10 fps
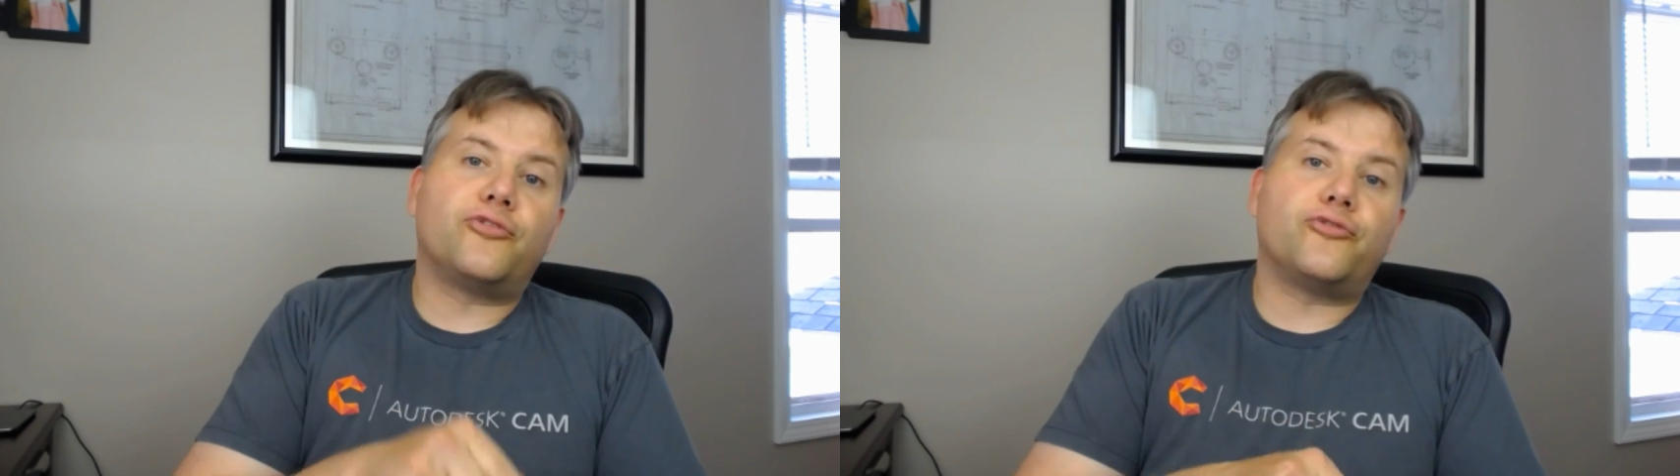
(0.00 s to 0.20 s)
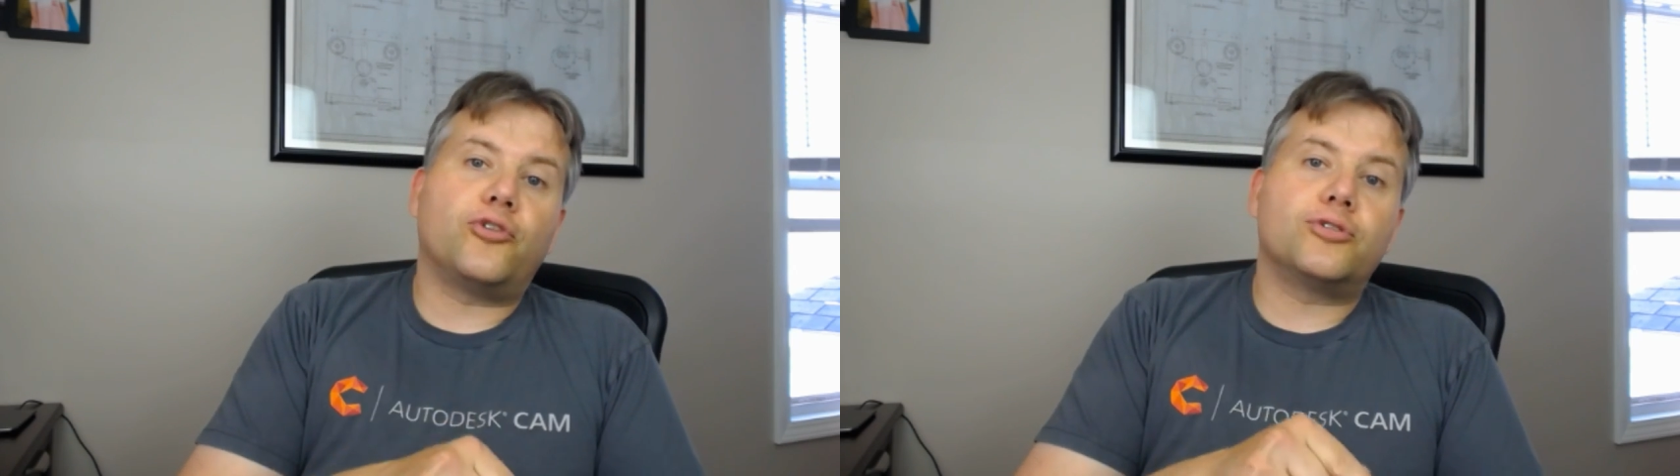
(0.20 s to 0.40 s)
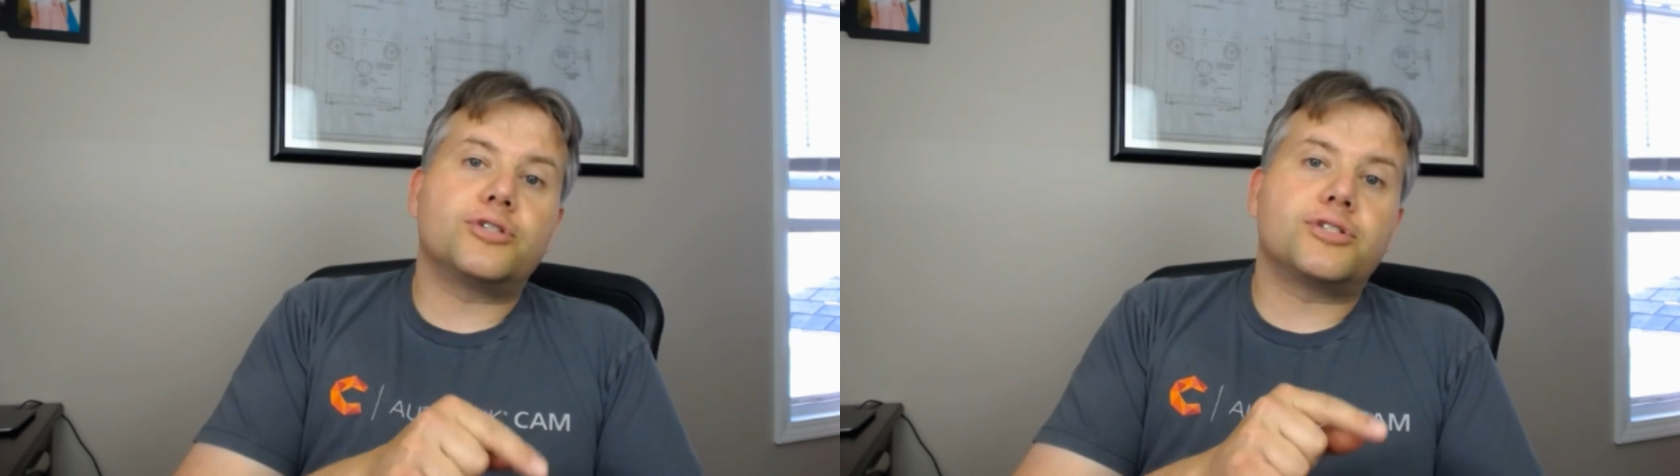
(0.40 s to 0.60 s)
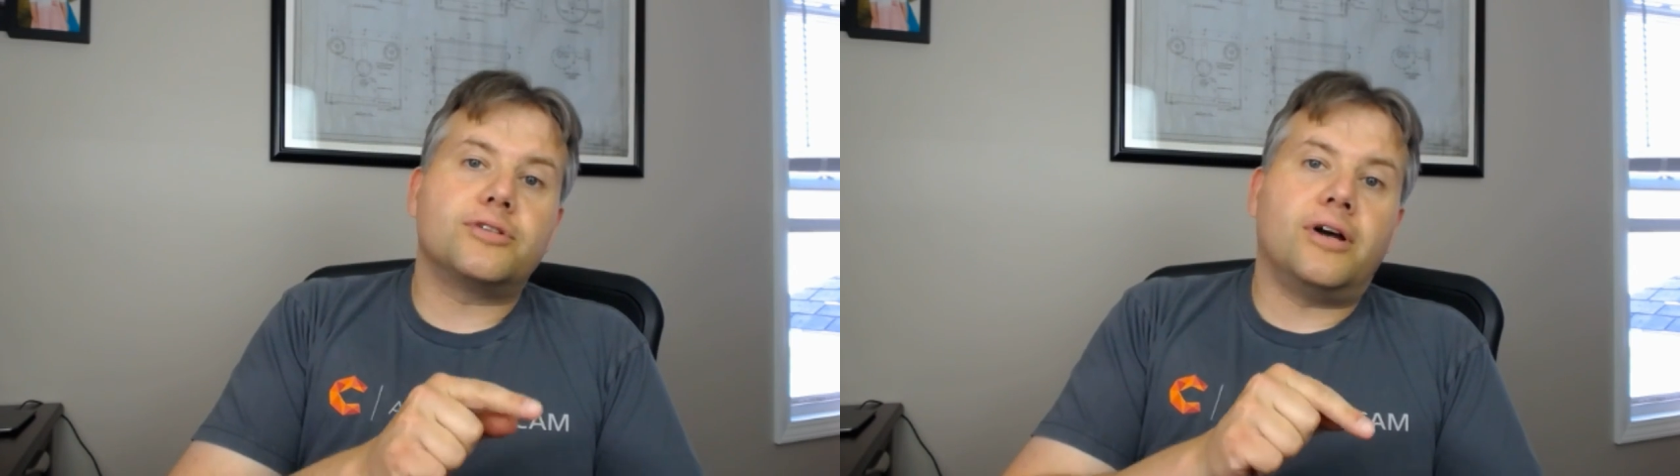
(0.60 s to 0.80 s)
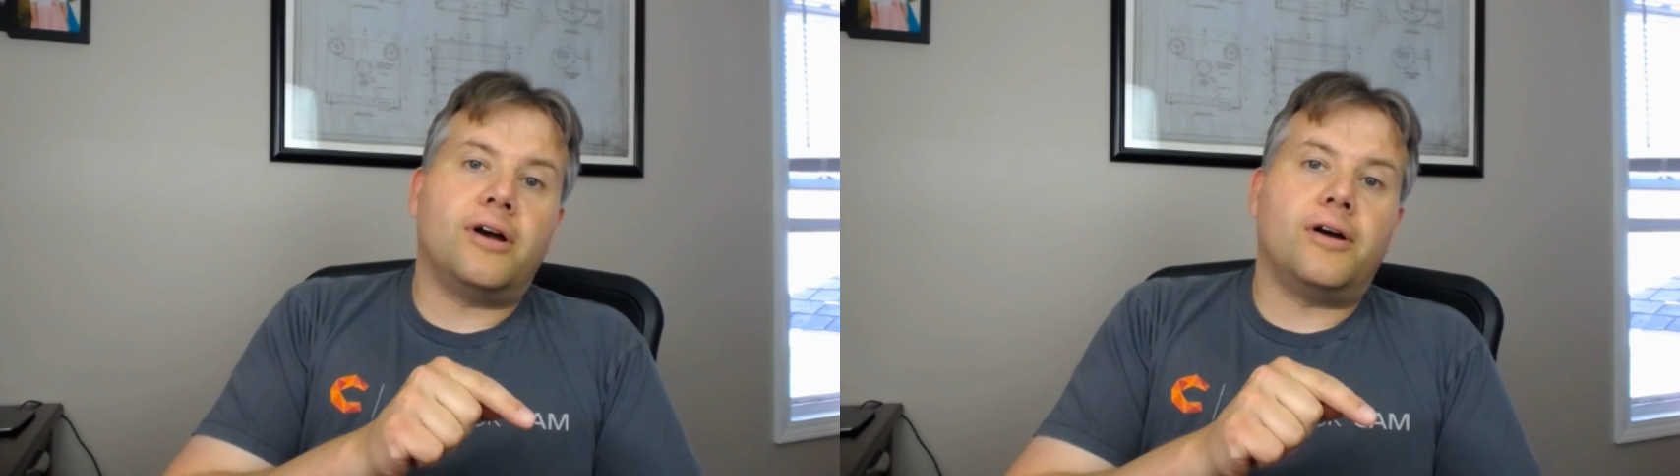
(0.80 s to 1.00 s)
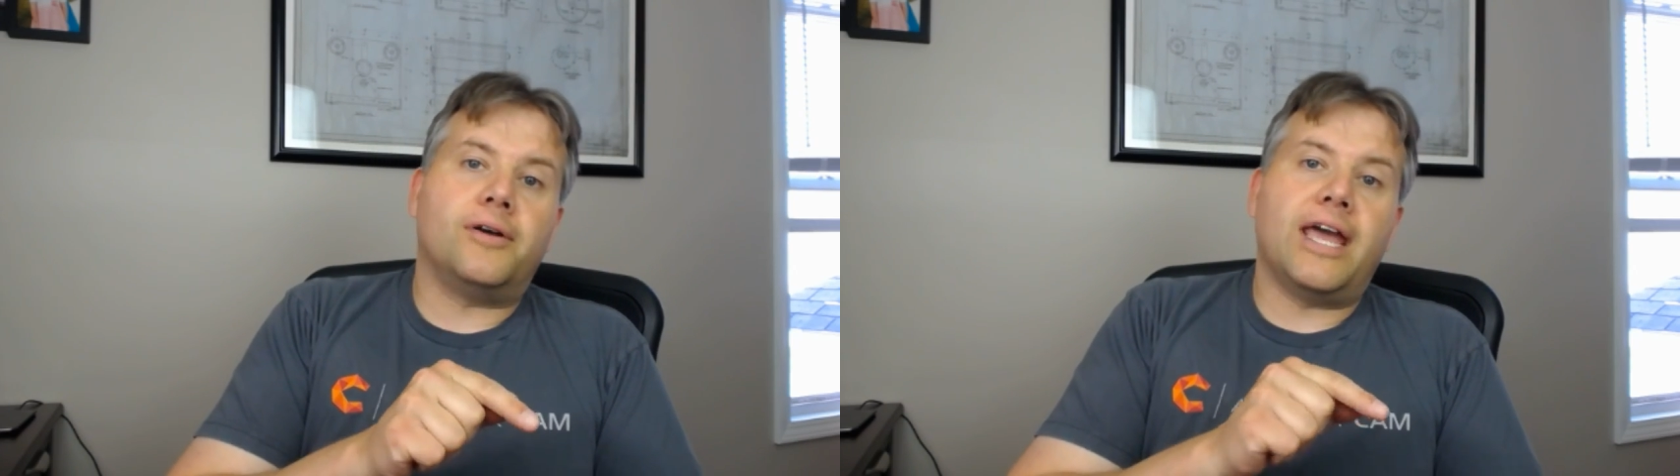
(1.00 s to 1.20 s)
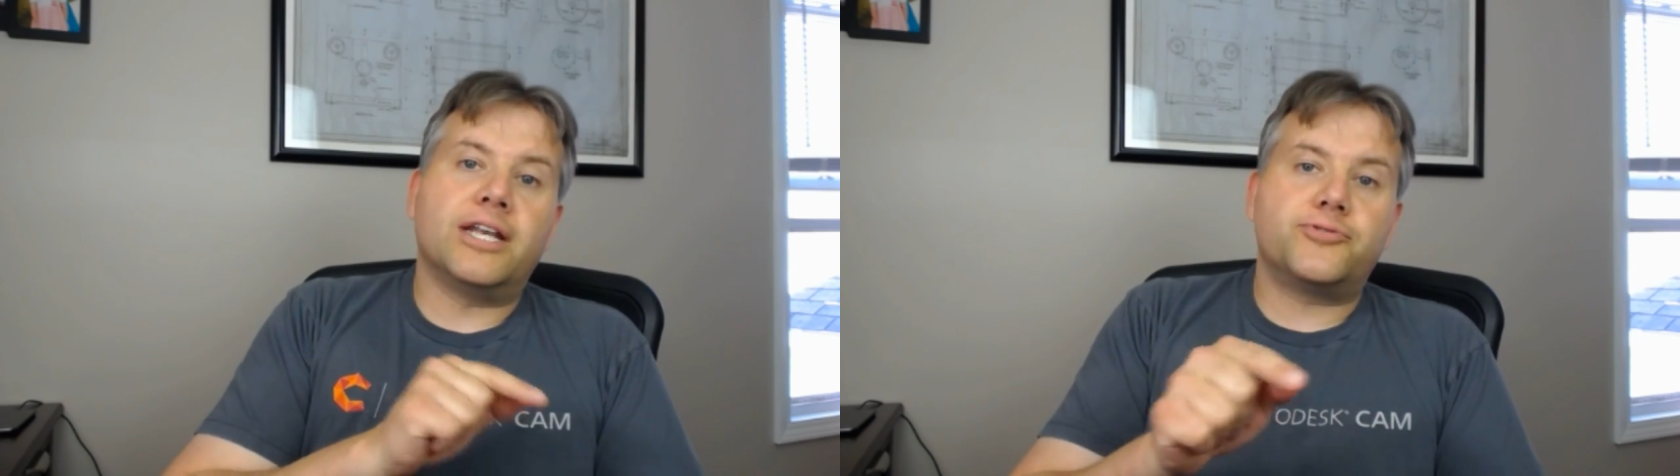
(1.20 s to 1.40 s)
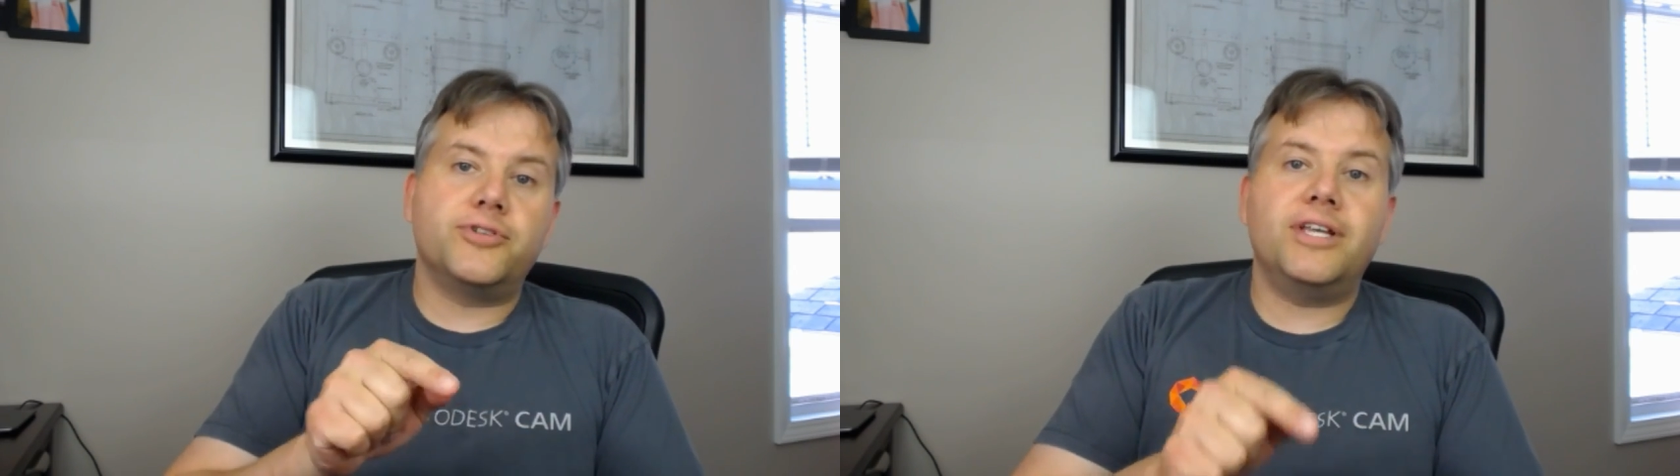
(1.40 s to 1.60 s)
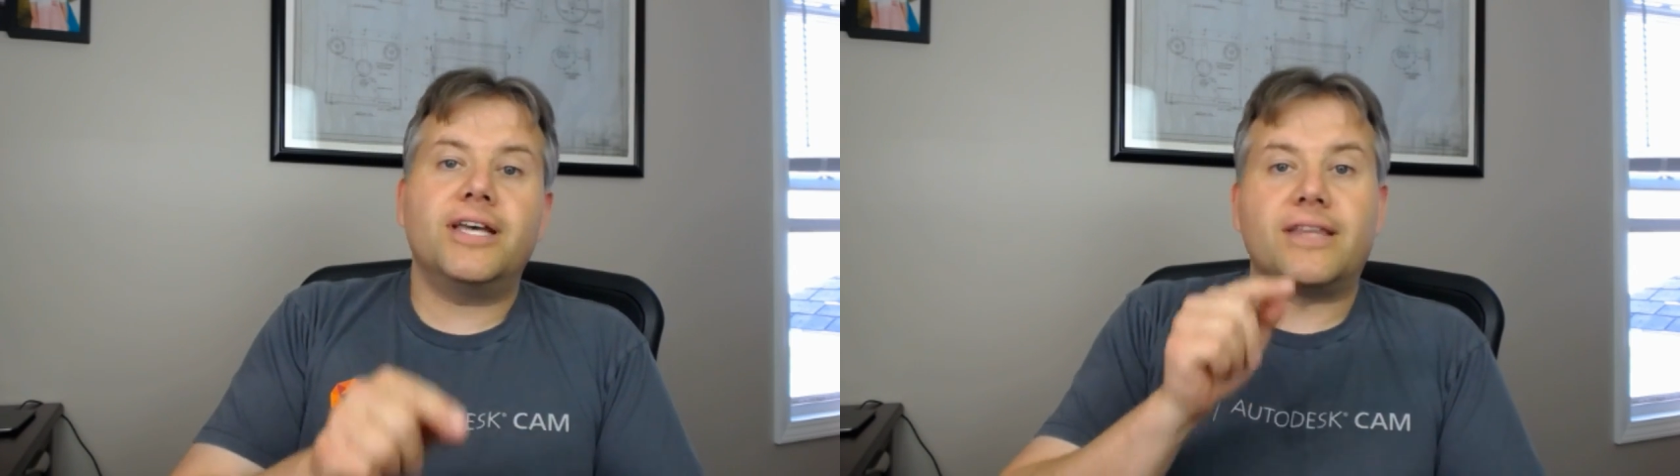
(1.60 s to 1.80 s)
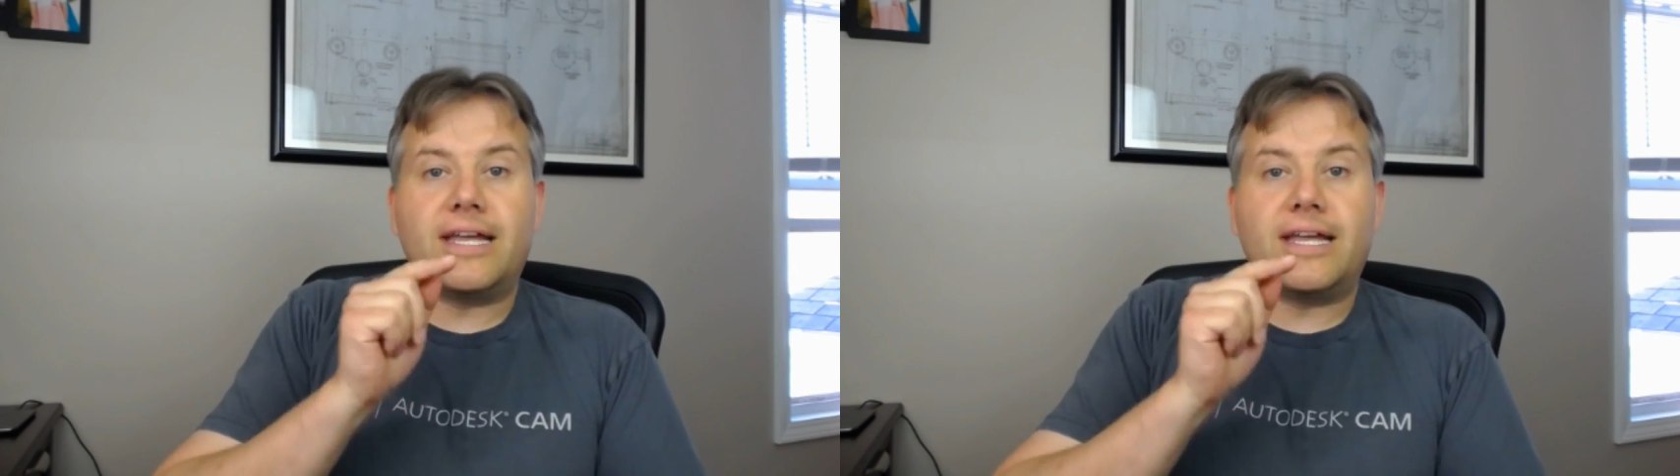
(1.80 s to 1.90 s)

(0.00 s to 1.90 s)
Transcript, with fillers: first entry there.